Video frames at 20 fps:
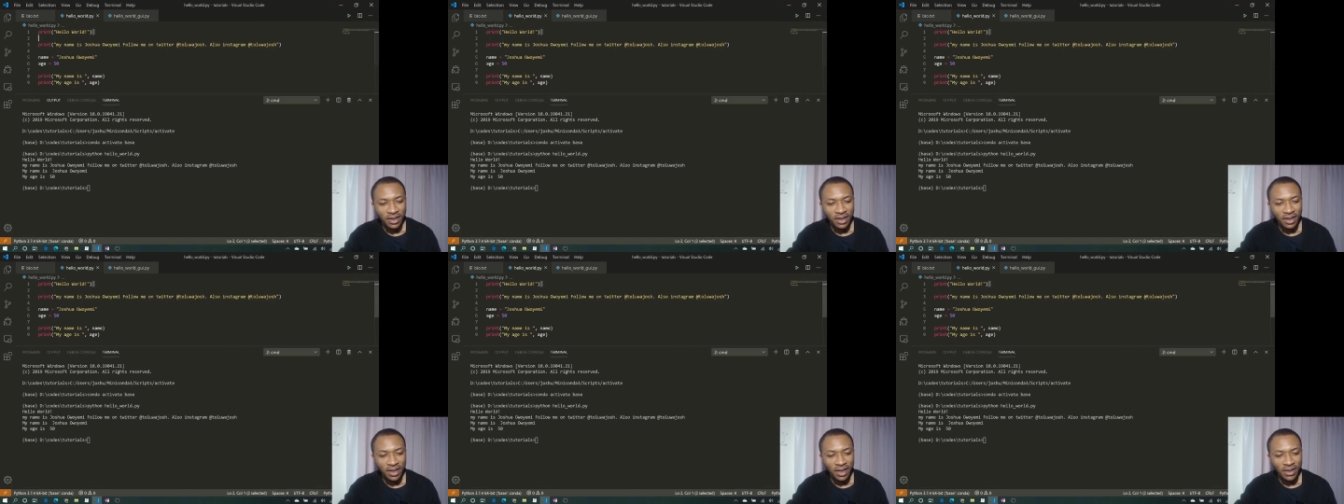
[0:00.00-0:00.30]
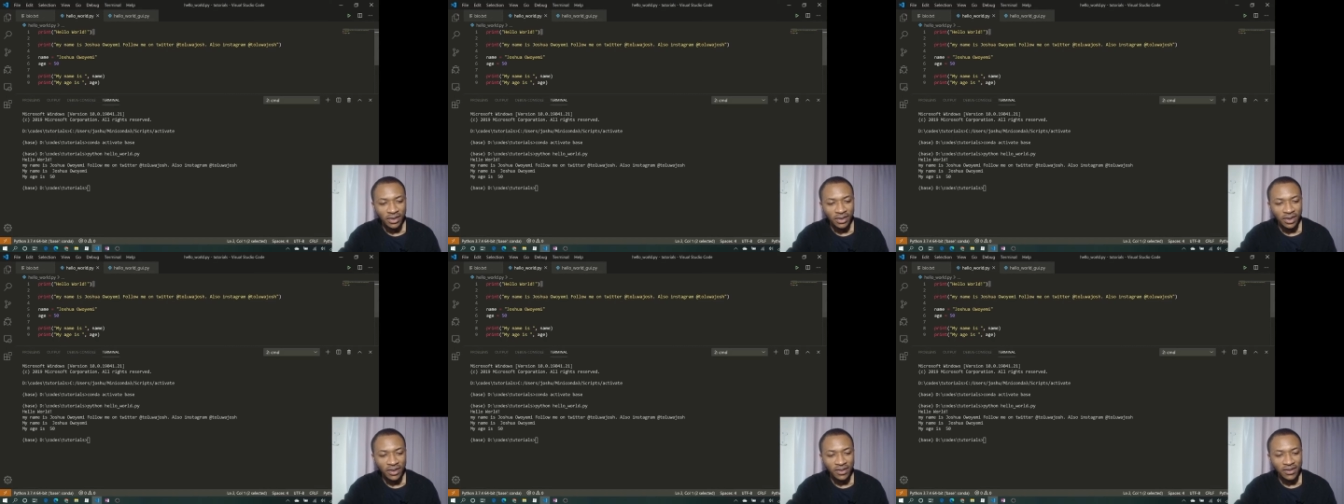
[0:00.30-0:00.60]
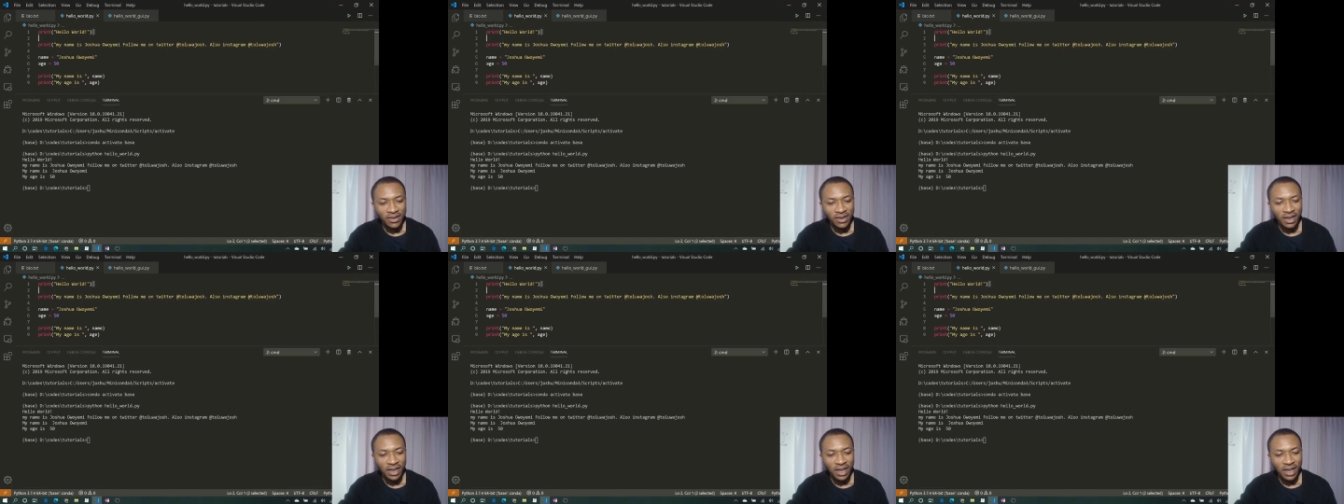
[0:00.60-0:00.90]
and you can
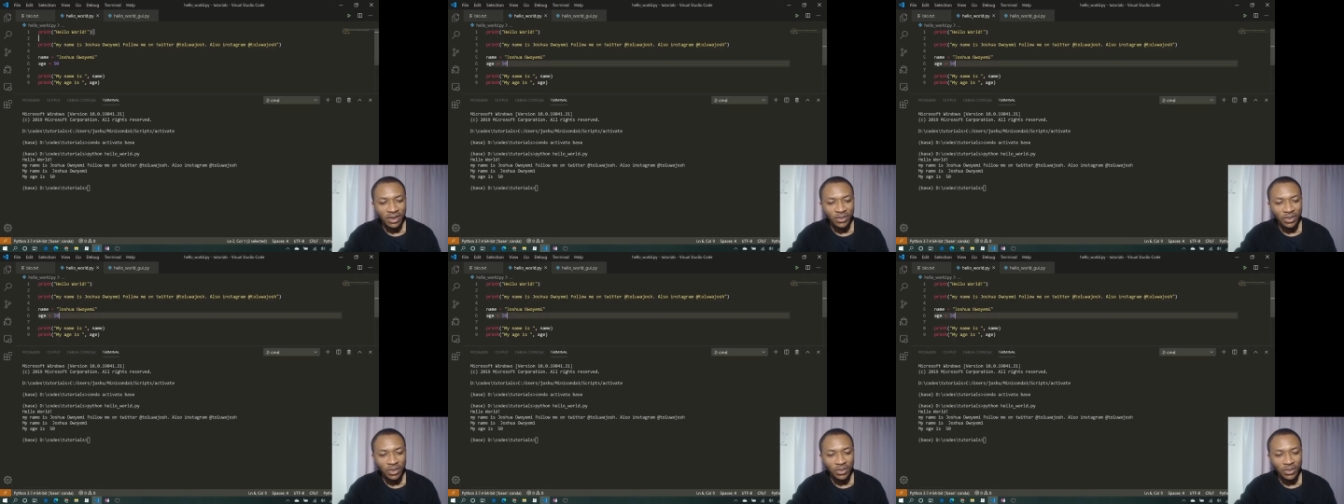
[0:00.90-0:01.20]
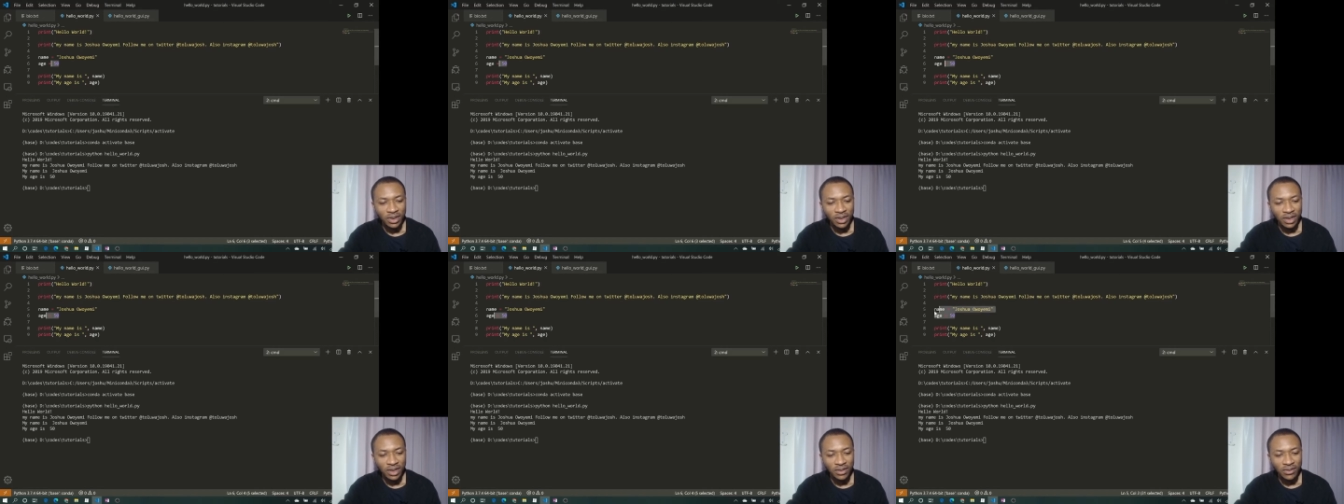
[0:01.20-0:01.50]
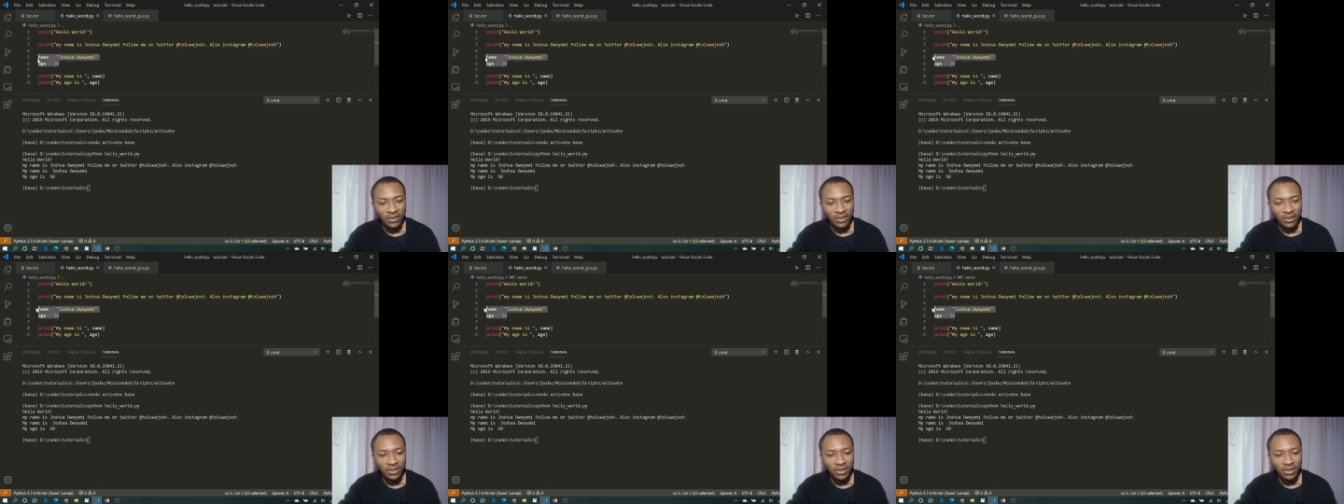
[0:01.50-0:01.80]
see like what we
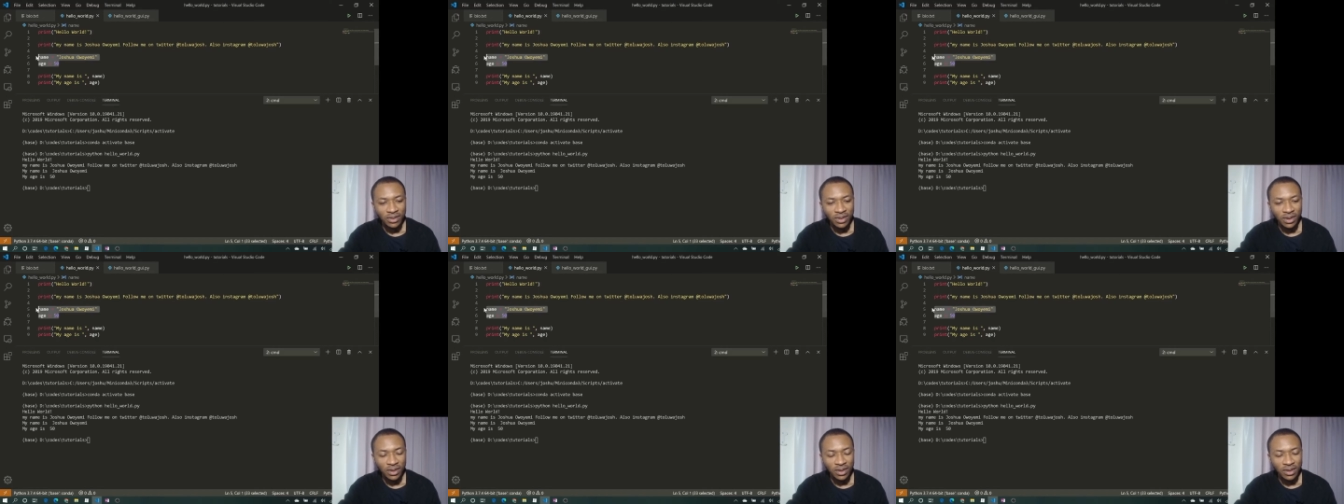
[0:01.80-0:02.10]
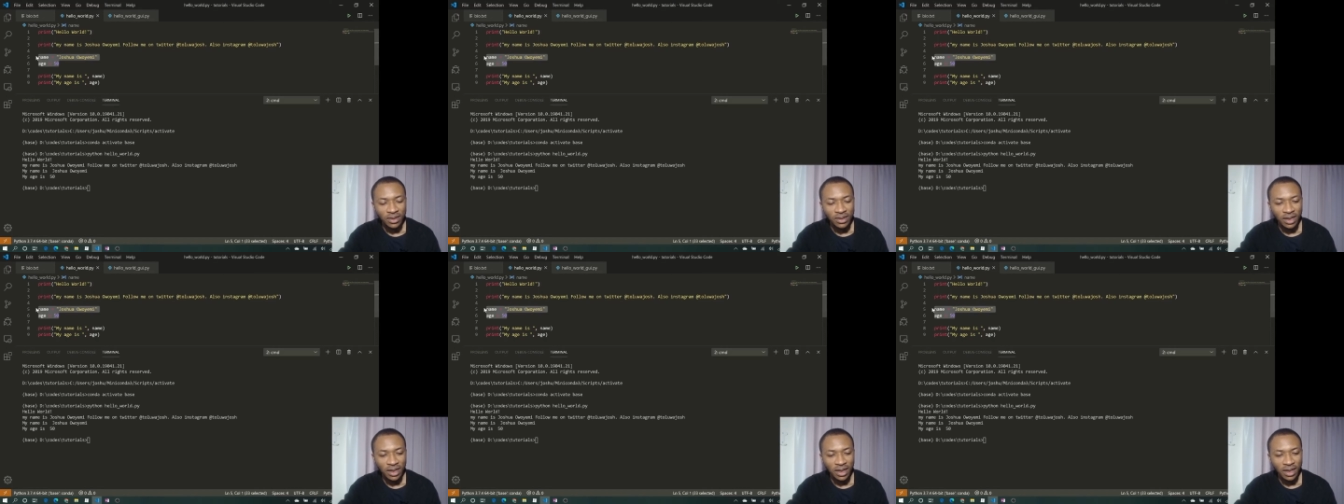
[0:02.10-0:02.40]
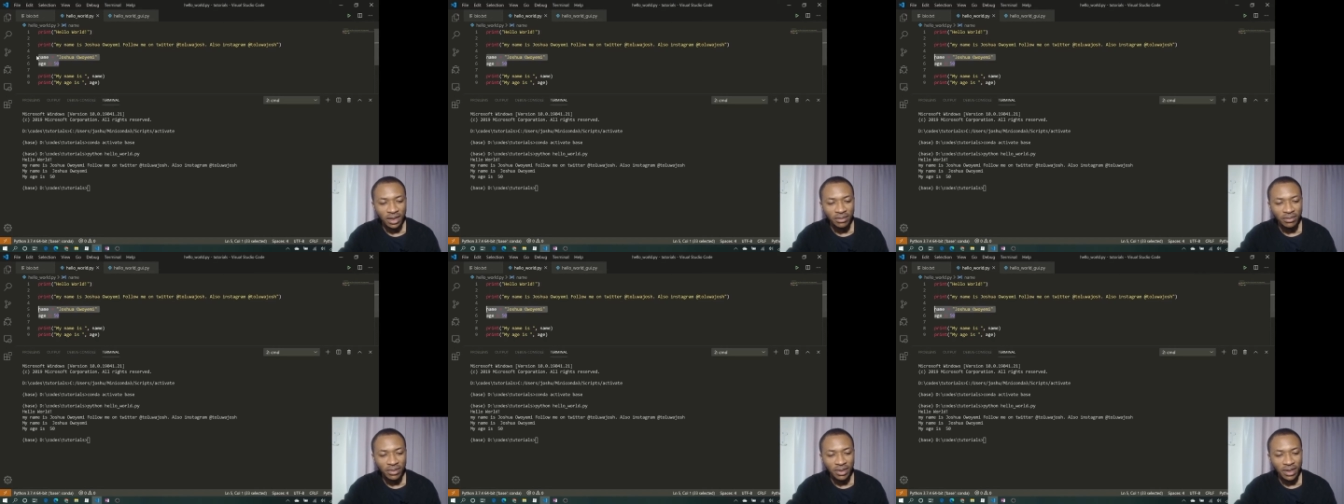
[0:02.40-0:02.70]
did the other
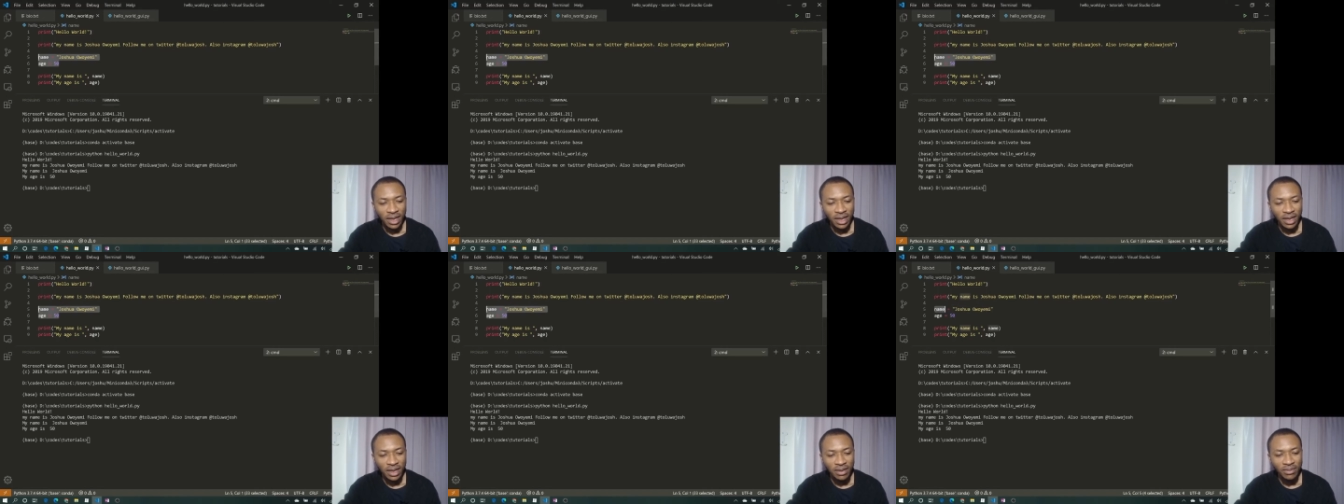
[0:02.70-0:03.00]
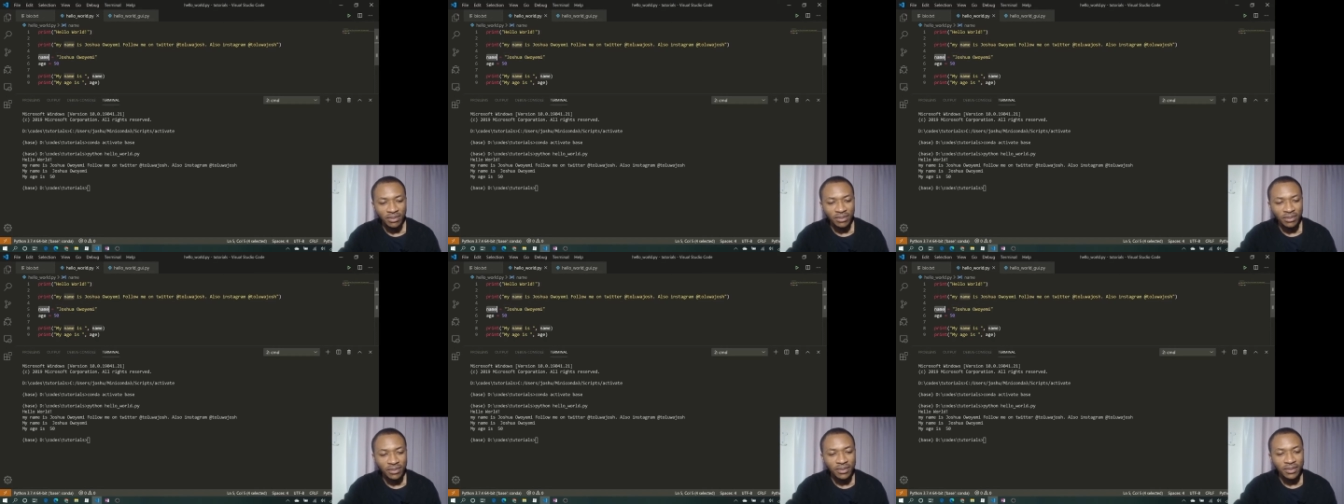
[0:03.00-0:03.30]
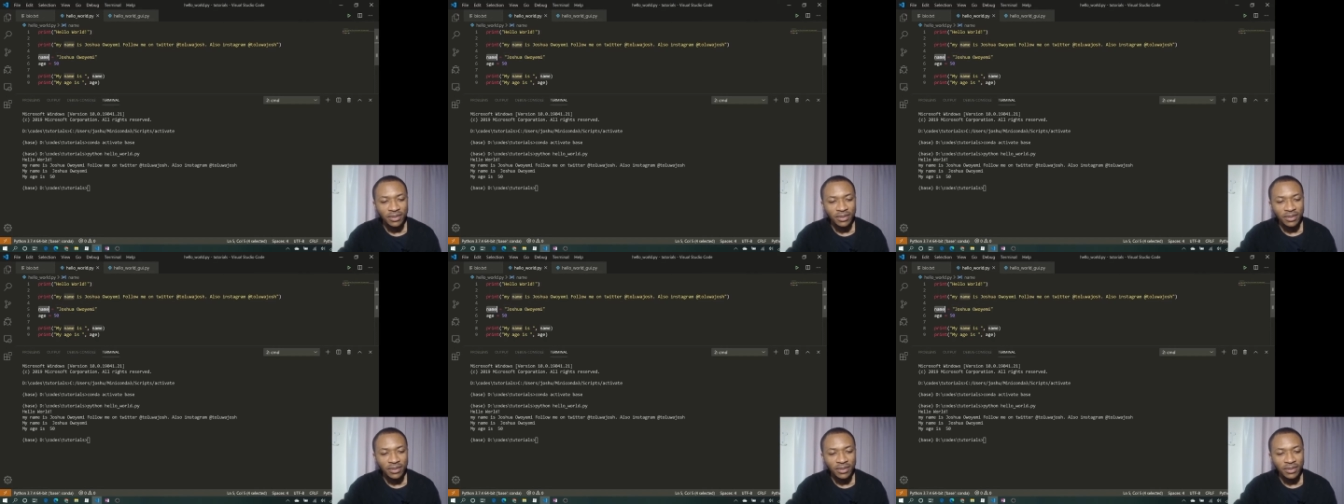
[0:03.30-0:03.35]
time, name,